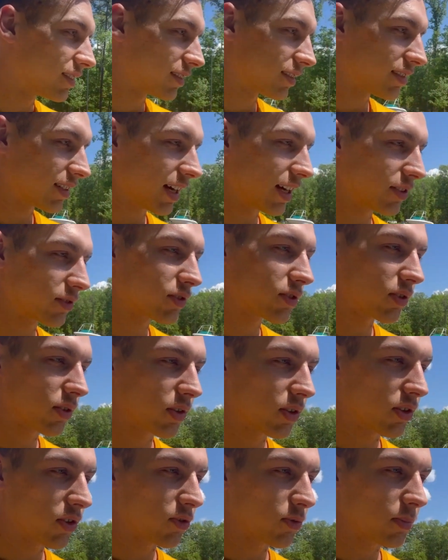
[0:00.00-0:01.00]
sounds a
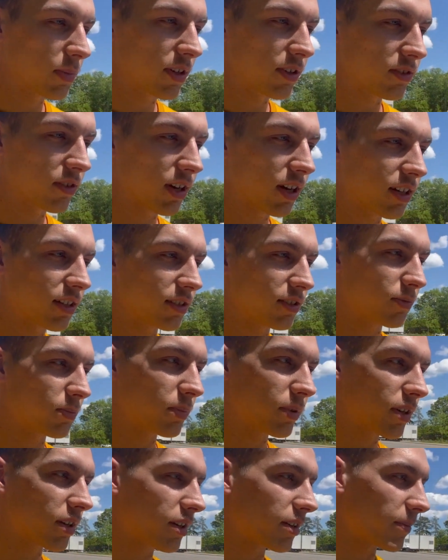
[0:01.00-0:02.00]
little bit rice,
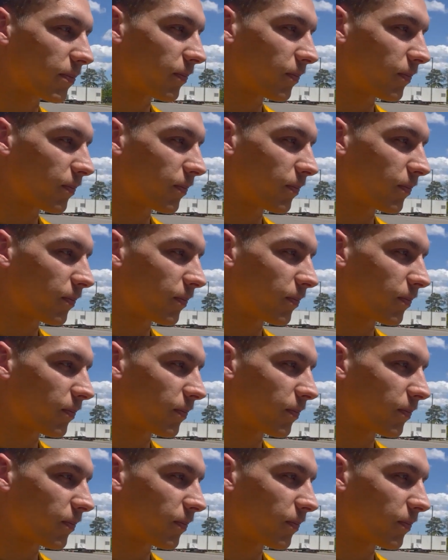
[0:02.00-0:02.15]
but